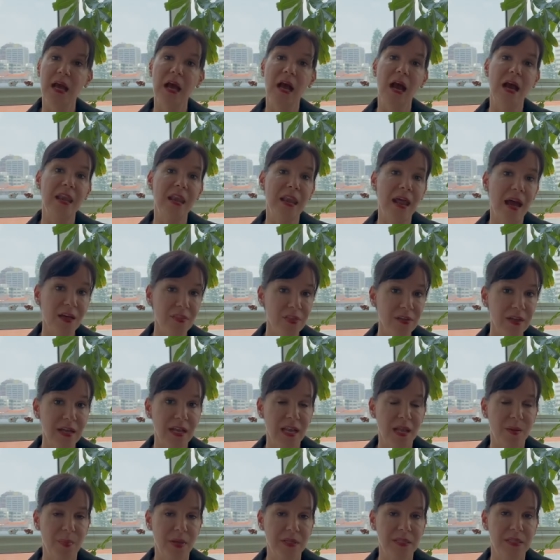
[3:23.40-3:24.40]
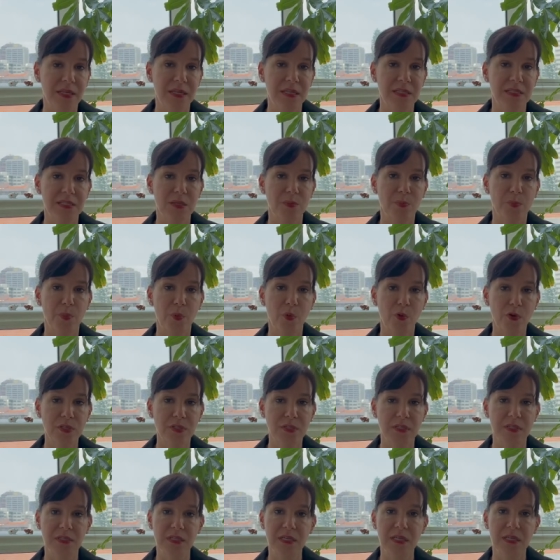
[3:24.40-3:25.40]
Another element that it's
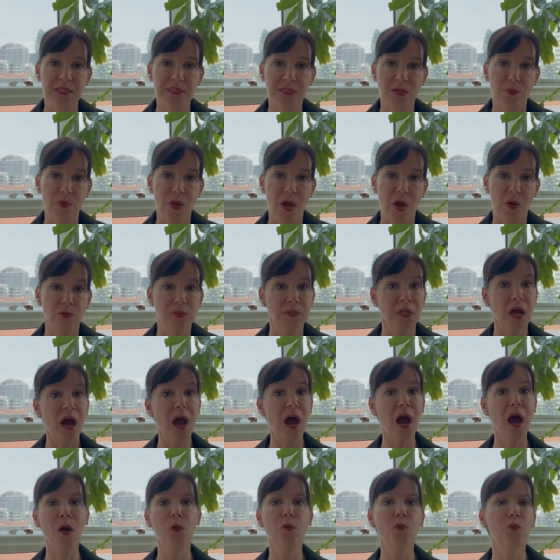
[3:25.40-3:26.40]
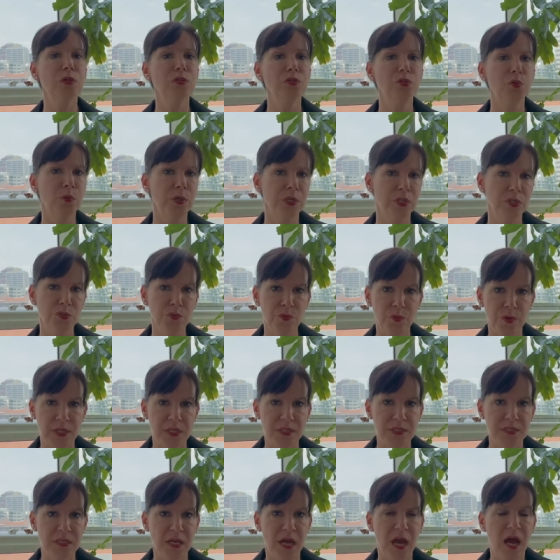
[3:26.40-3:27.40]
important is around how do we do
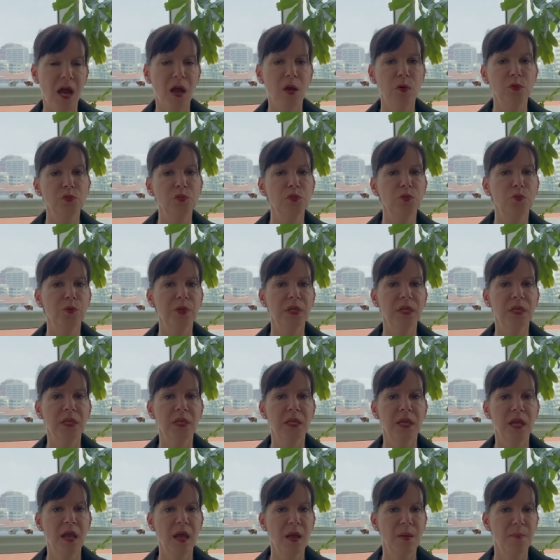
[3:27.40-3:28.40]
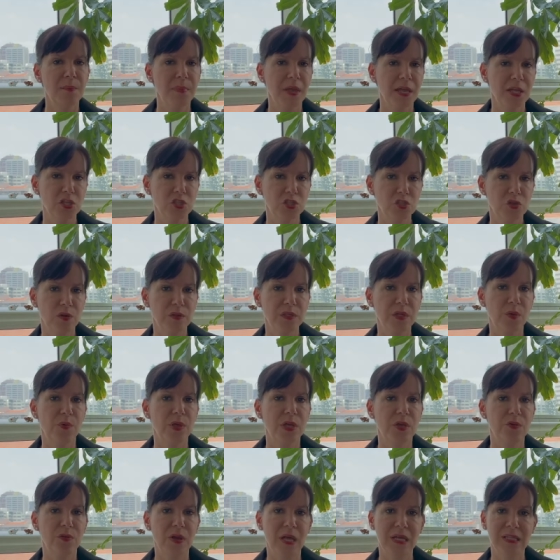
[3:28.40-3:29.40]
it? How do we make sure that we
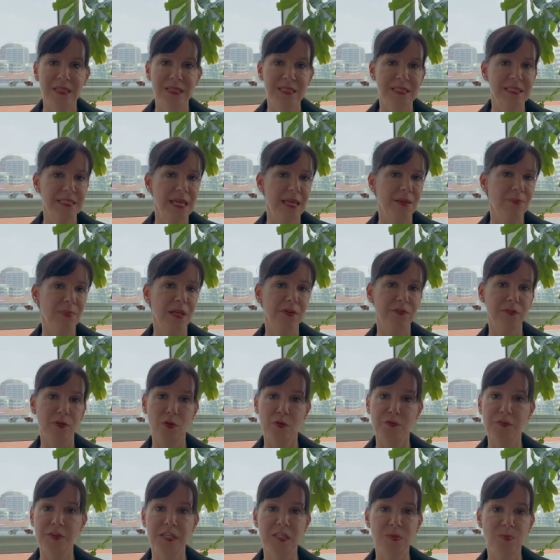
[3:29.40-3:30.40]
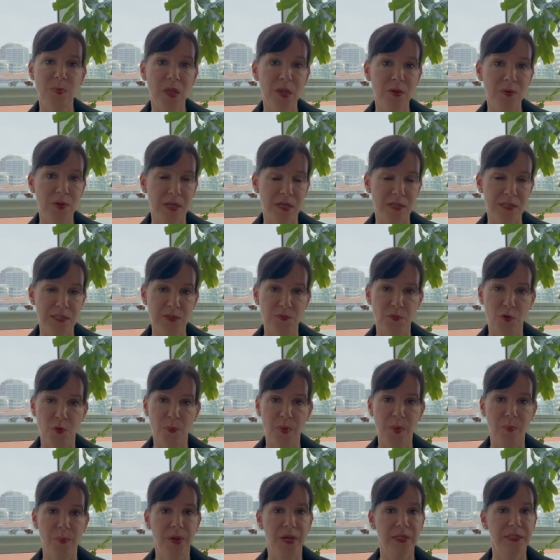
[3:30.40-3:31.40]
create the same level of experience for
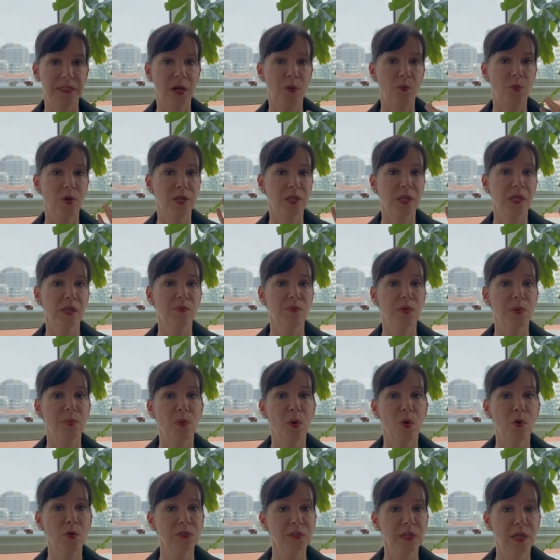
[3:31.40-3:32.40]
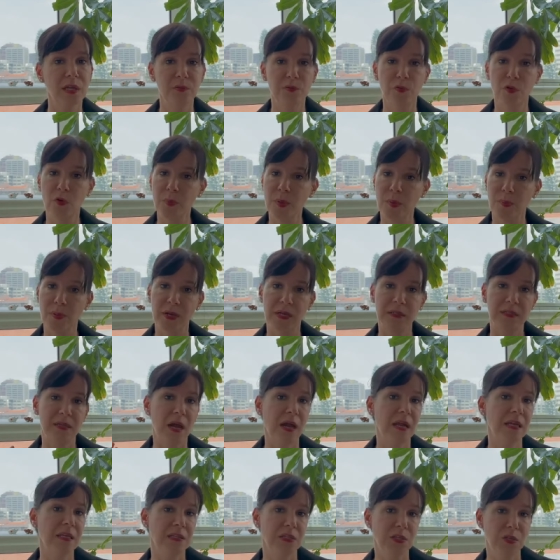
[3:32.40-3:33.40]
people that are working remote and for people that are
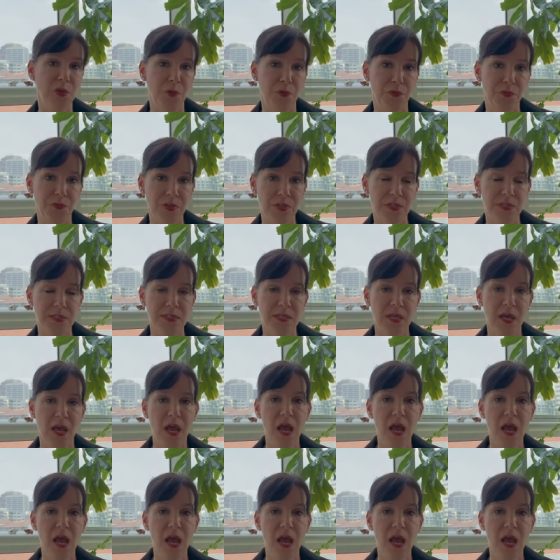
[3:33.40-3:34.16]
in the office?